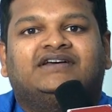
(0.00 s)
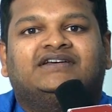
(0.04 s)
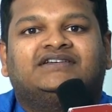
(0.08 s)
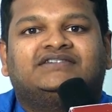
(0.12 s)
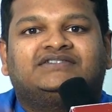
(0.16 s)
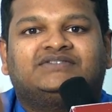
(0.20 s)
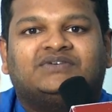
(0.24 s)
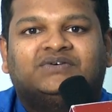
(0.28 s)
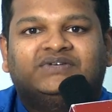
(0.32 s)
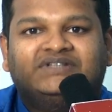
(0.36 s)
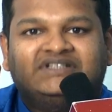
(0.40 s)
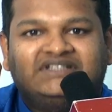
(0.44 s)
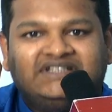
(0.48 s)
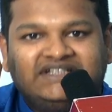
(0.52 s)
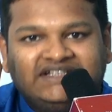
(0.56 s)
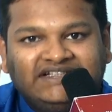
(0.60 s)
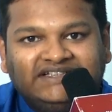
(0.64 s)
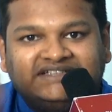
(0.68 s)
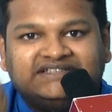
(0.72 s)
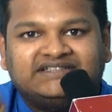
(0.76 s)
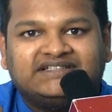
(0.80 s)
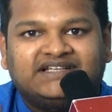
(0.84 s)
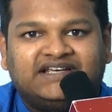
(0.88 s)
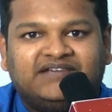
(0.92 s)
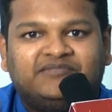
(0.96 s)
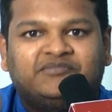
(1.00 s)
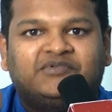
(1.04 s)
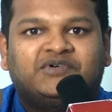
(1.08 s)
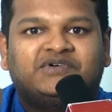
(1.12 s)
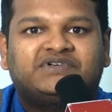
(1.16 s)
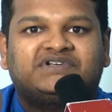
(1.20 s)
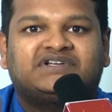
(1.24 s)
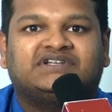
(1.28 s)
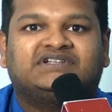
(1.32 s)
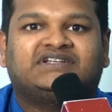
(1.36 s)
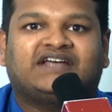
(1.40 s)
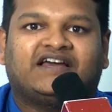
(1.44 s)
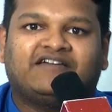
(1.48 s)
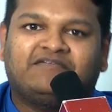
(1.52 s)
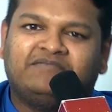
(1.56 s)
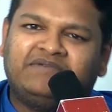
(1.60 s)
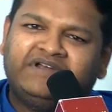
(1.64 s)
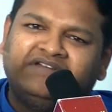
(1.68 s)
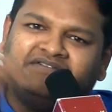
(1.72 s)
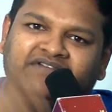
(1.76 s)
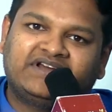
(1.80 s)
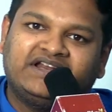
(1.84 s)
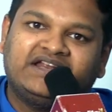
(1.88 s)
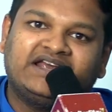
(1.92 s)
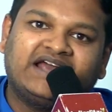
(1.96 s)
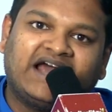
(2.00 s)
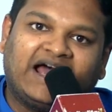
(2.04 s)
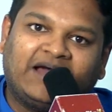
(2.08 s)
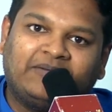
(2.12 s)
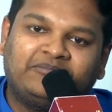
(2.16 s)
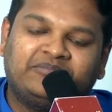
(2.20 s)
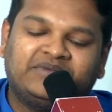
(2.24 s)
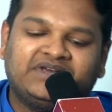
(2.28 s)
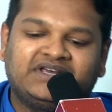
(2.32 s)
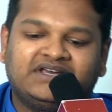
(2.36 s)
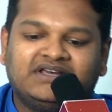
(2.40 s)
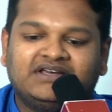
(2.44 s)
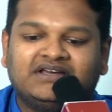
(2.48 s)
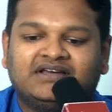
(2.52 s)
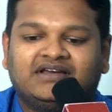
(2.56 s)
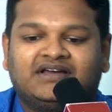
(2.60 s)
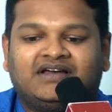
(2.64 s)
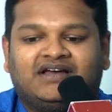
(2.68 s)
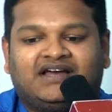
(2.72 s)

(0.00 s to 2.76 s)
So these emotions, I've been very happy,